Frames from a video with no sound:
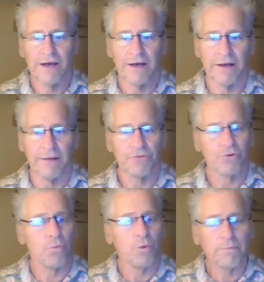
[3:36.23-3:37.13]

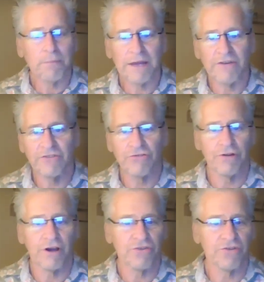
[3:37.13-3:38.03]
So a one-page
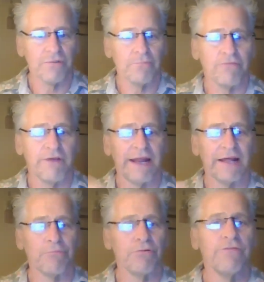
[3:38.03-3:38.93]
introduction
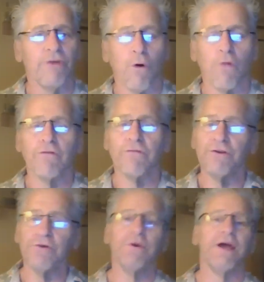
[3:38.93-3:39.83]
providing a brief
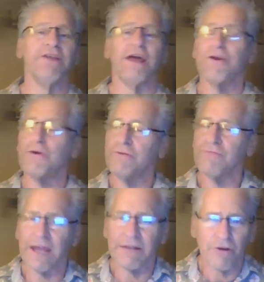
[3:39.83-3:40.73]
overview, and I know
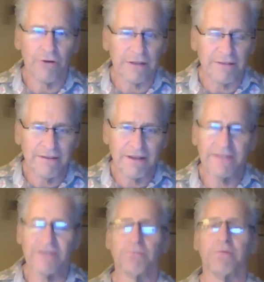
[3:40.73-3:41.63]
you've kind of already done this,